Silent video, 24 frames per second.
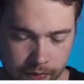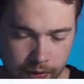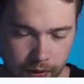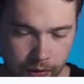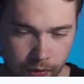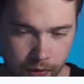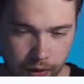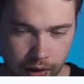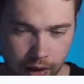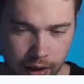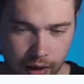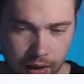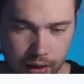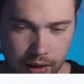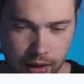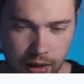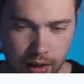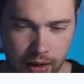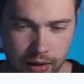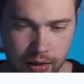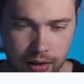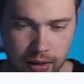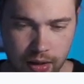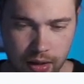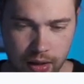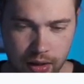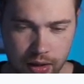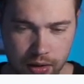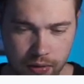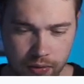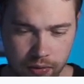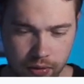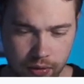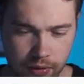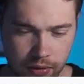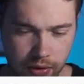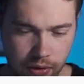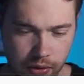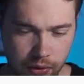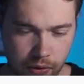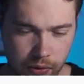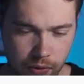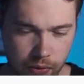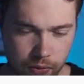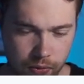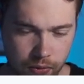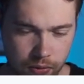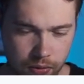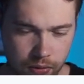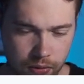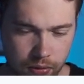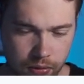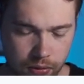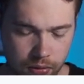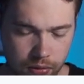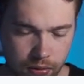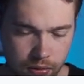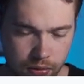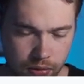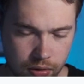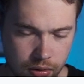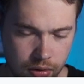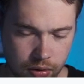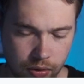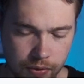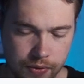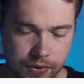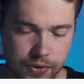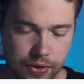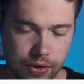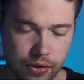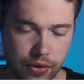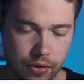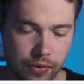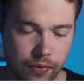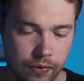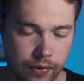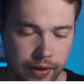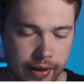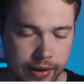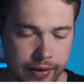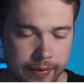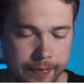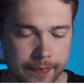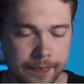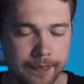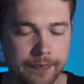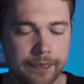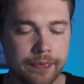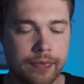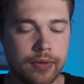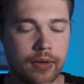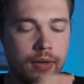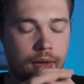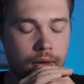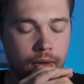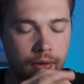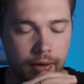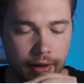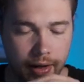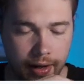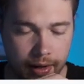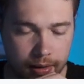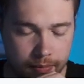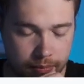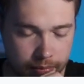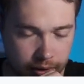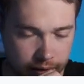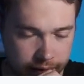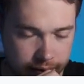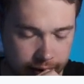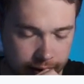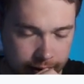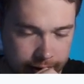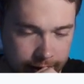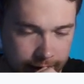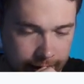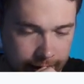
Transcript: Okay, and here we'll go on 0, right? Okay, perfect.